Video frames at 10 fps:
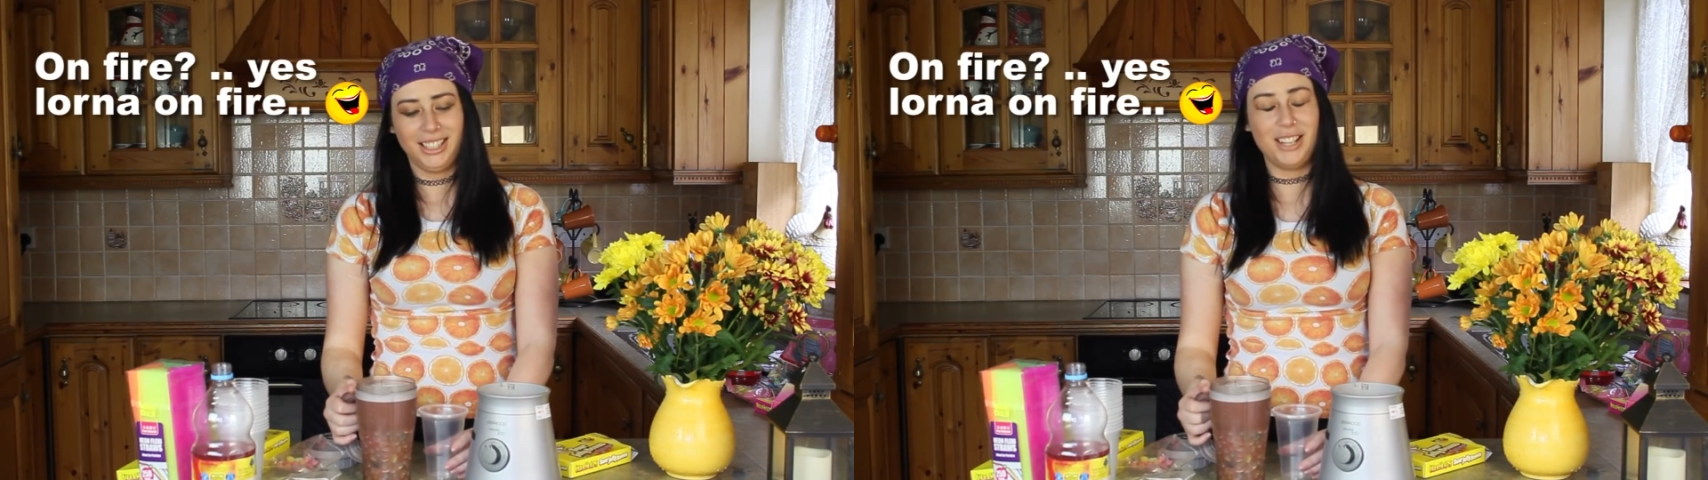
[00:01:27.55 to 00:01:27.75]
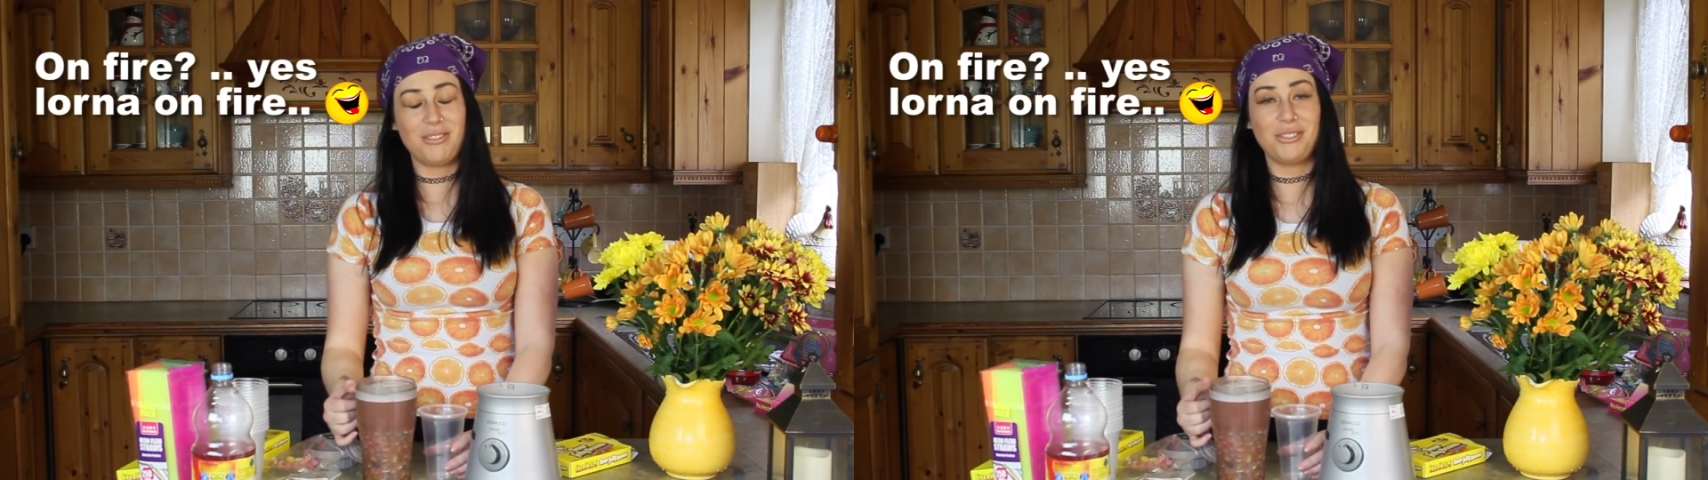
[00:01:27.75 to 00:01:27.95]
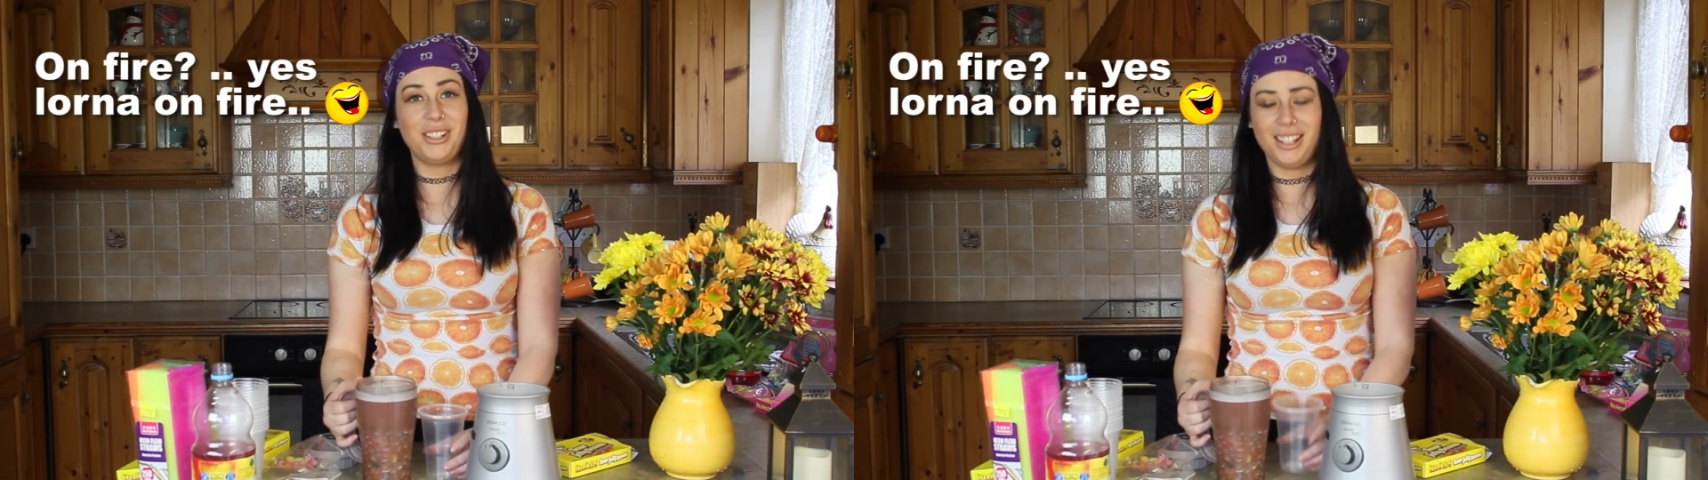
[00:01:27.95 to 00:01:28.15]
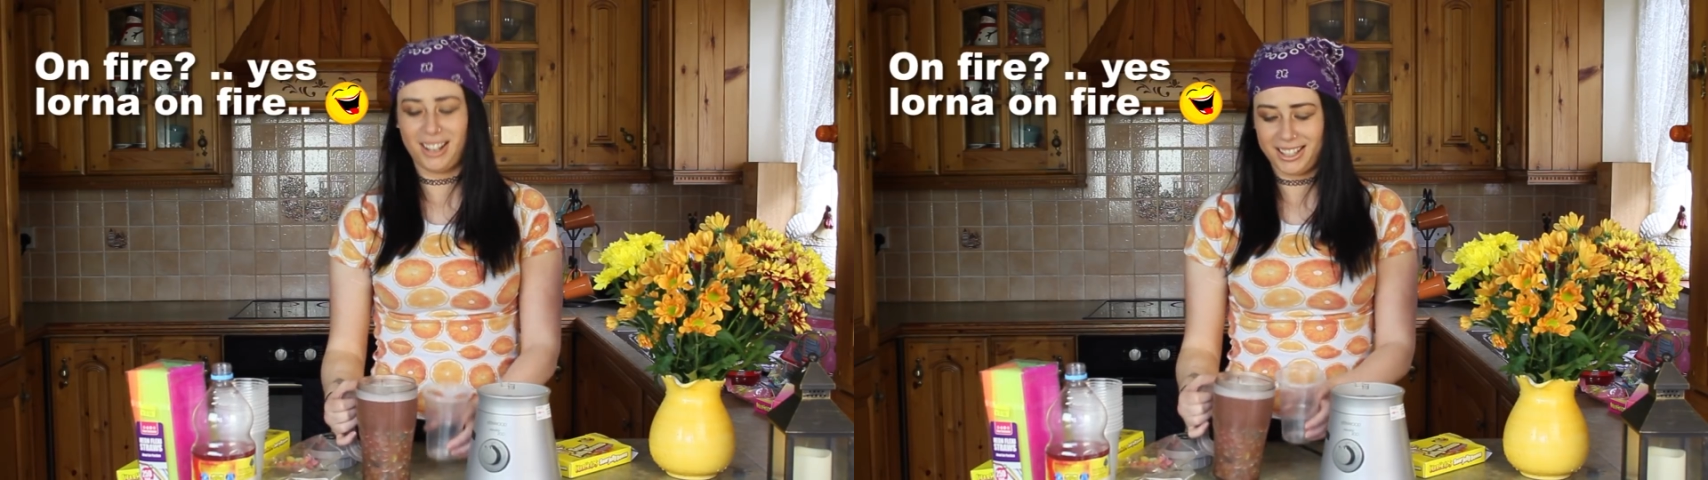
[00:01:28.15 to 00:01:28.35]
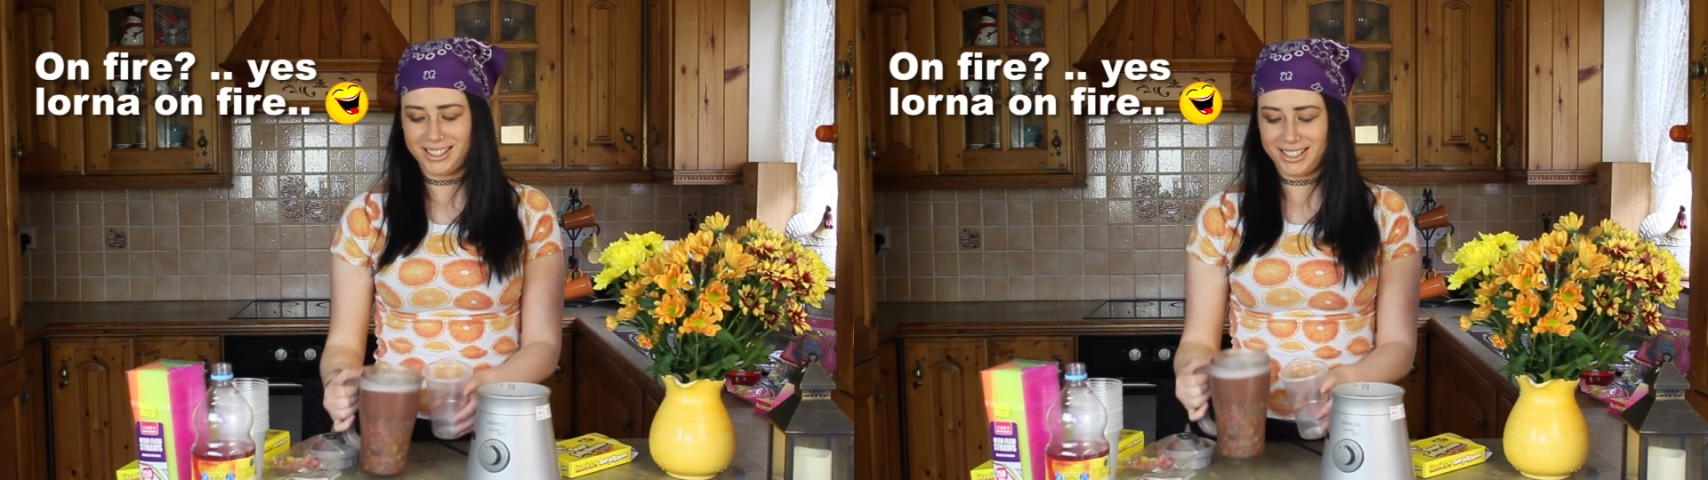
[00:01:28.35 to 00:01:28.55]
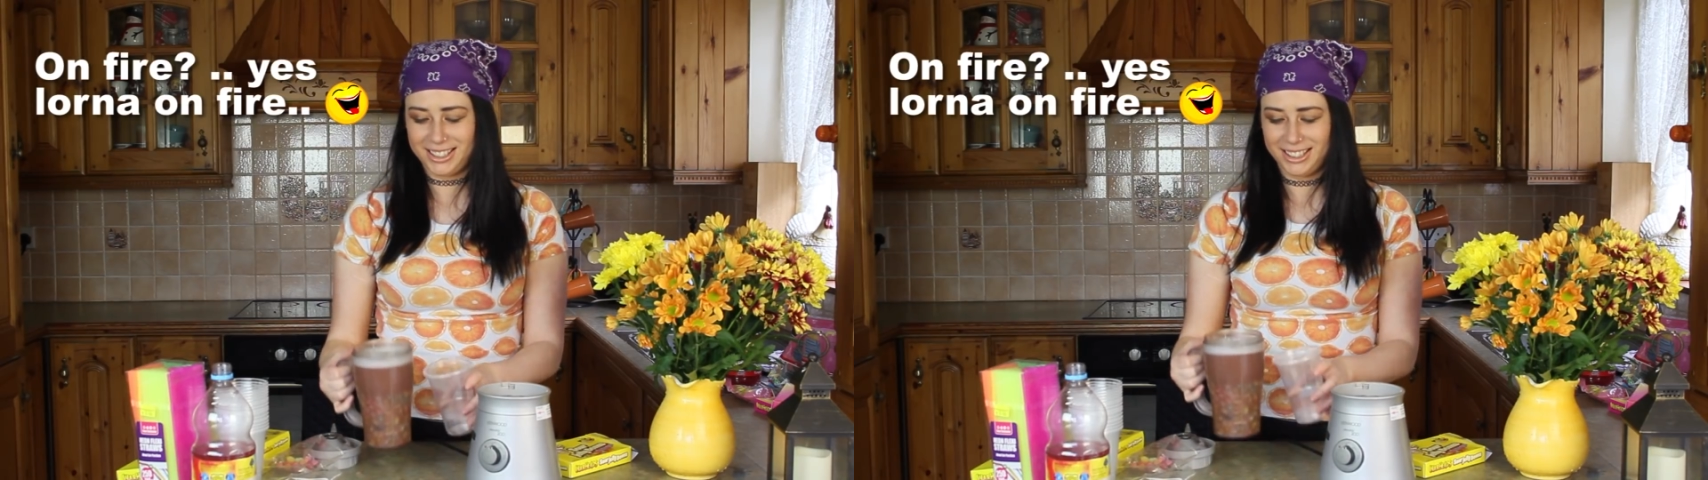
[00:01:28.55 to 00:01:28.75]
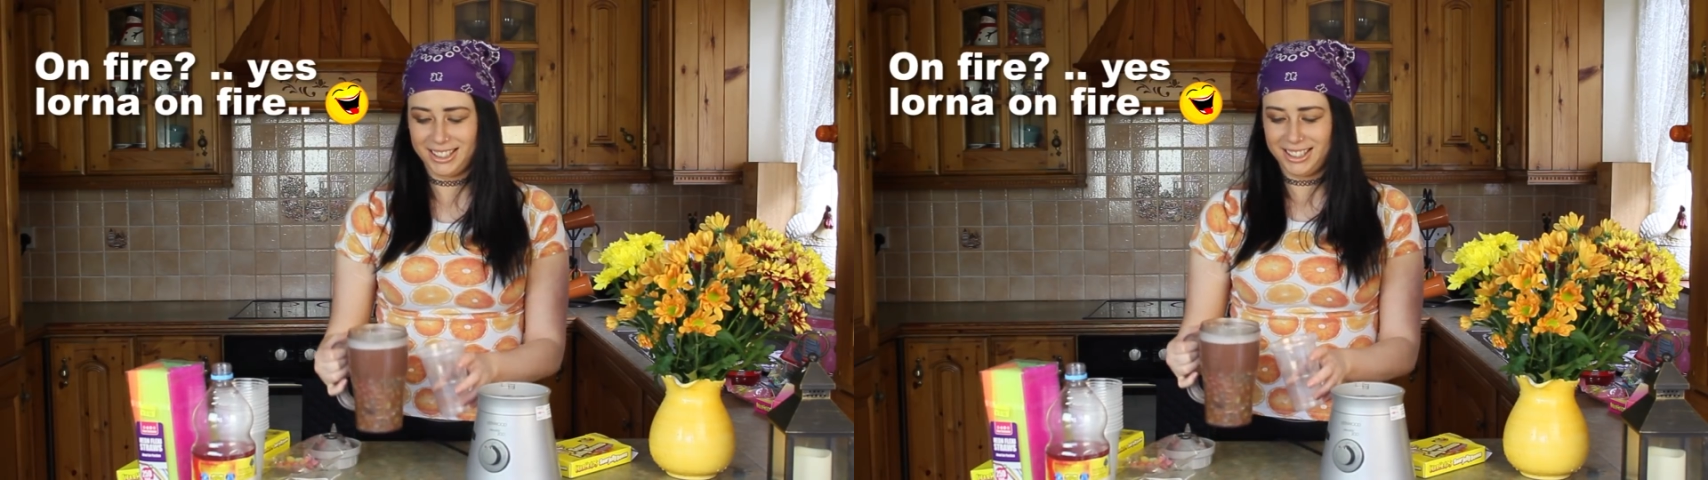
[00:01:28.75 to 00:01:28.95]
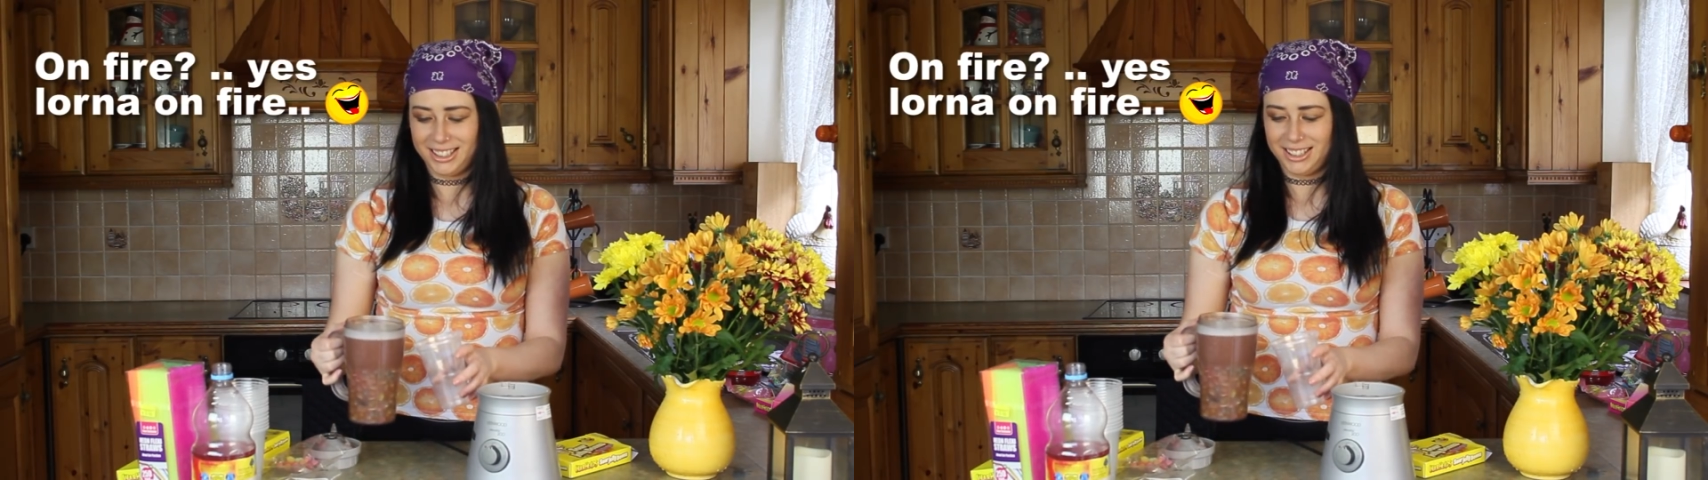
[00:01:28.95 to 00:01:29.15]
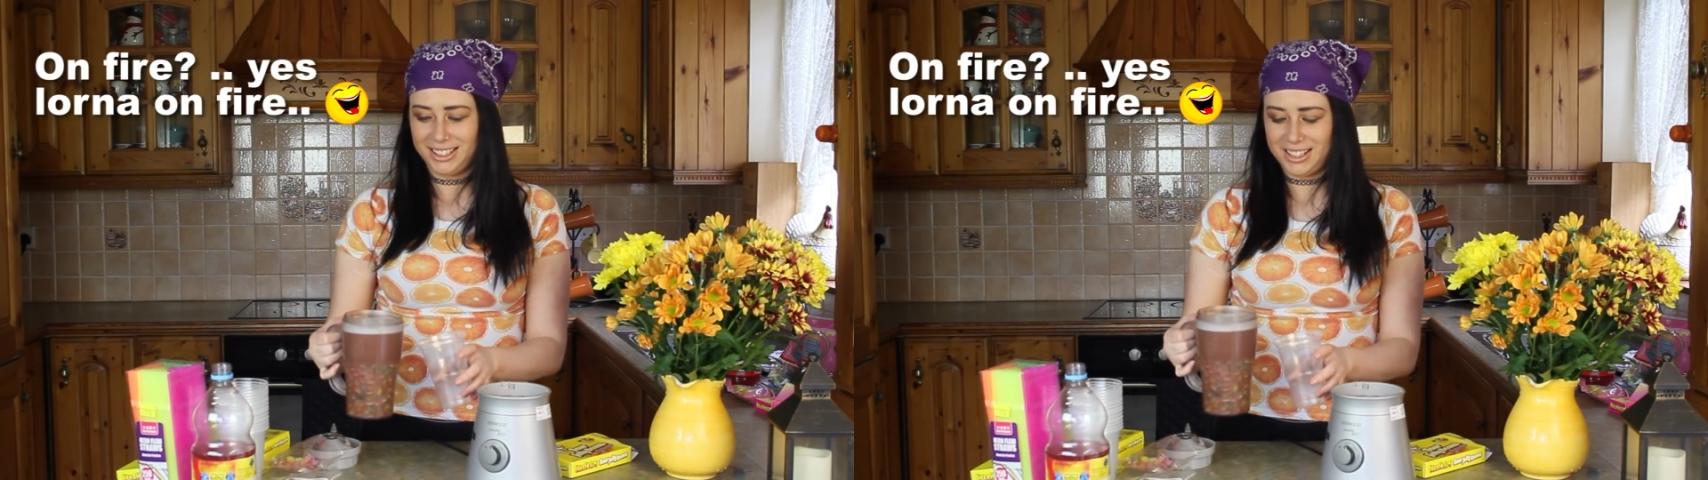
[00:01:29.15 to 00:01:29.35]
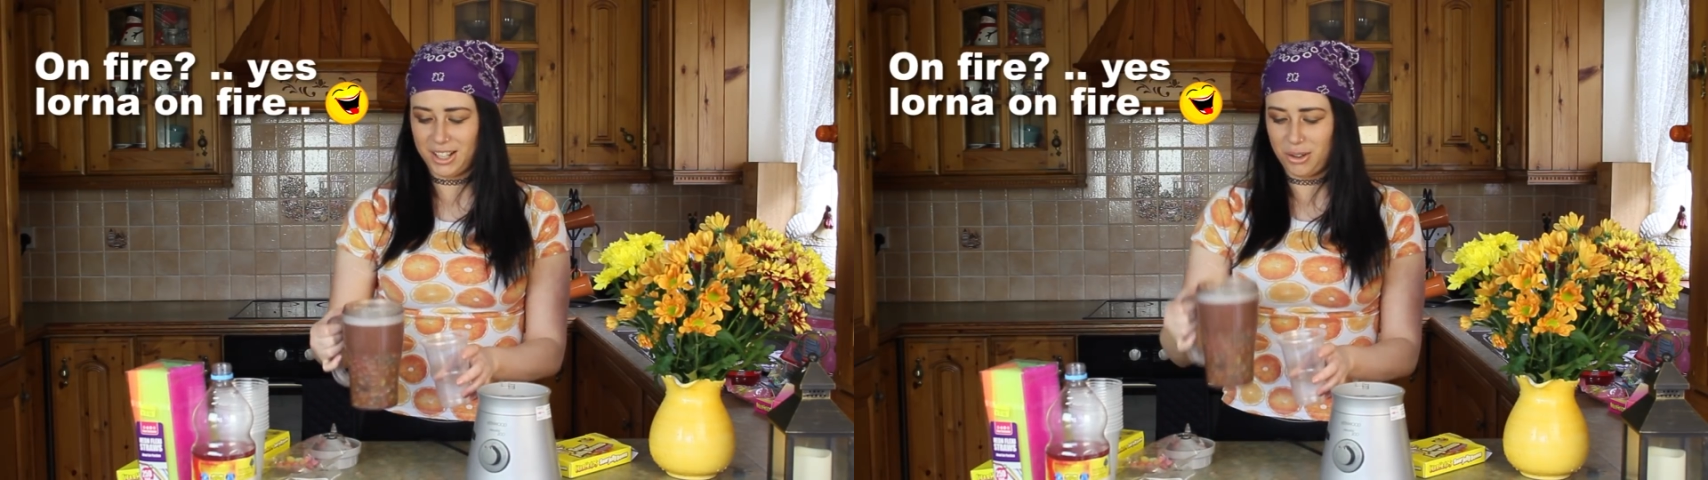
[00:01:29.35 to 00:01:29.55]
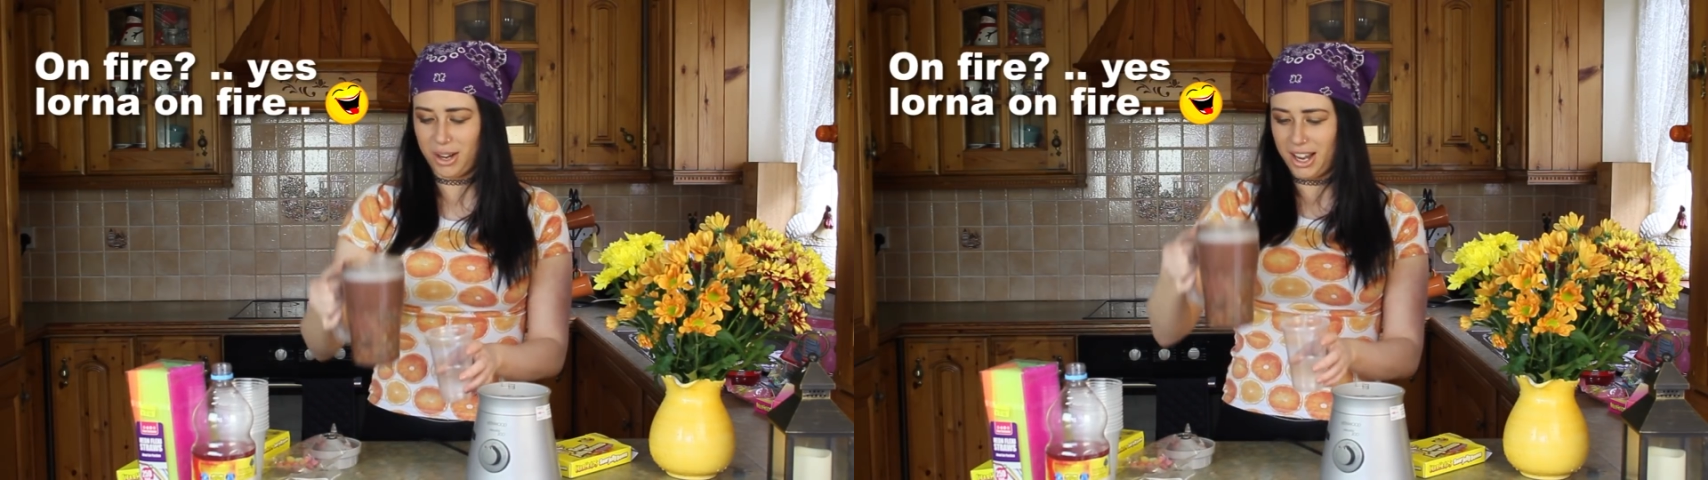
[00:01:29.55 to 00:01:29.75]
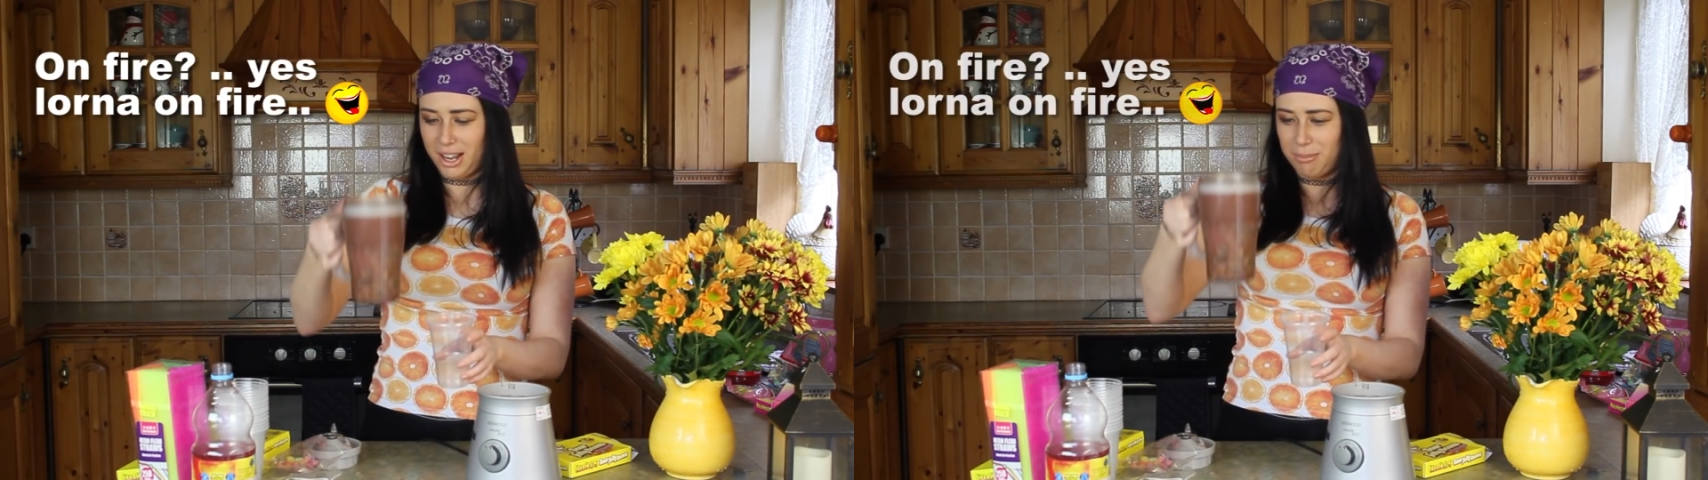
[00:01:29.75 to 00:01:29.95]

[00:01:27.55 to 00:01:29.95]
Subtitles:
even realized. So,